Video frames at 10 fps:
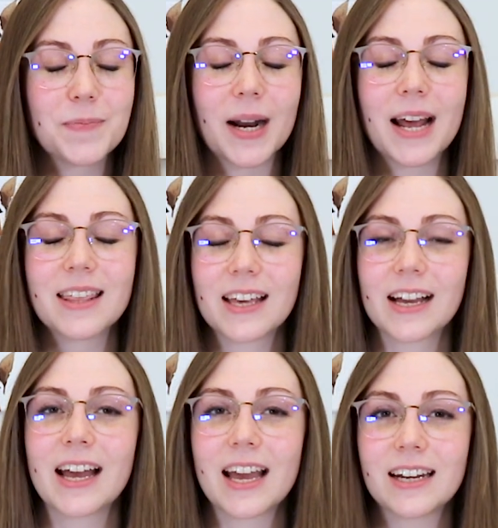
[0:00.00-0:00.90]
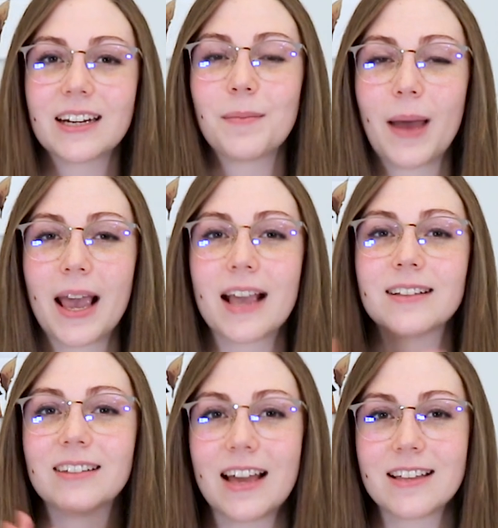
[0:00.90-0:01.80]
but I think I ended up paying
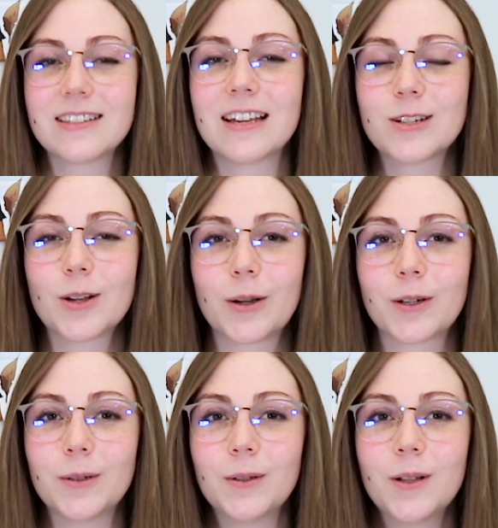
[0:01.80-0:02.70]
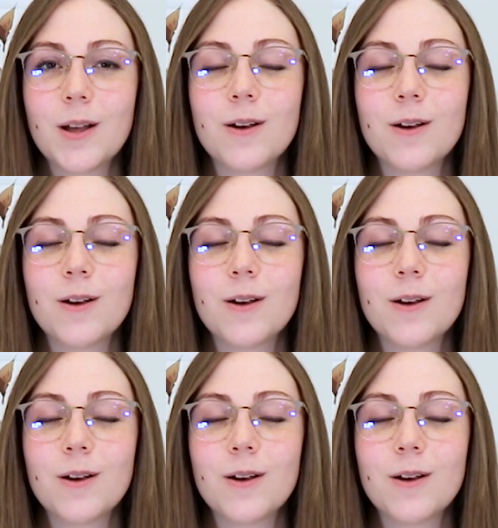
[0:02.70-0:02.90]
less in total